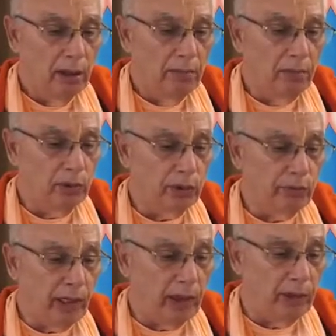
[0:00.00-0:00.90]
most
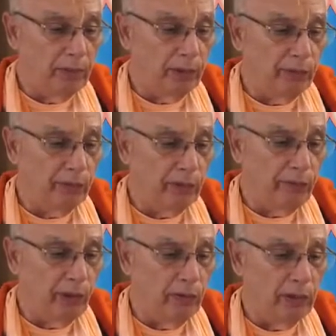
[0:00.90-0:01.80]
valuable for a
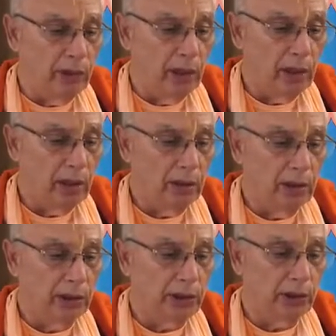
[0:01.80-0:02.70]
fallen
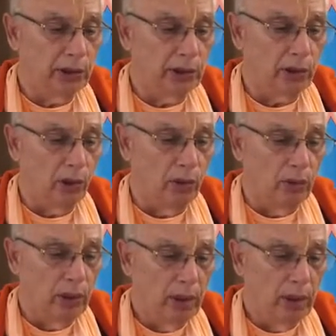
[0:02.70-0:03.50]
conditioned soul,